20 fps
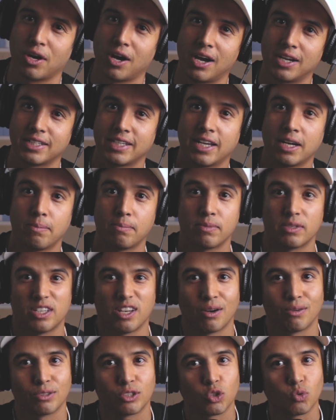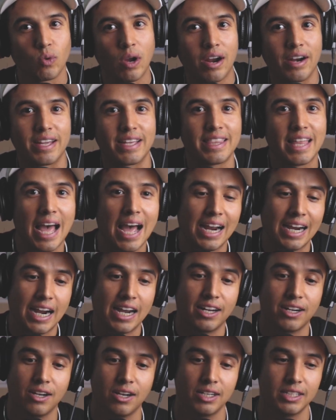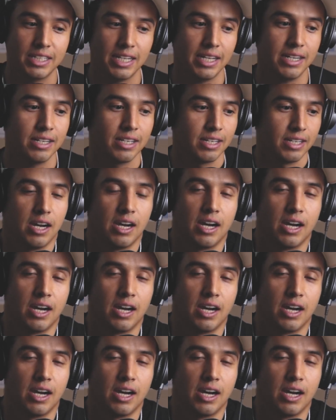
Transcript: content, surrounding that kind of content.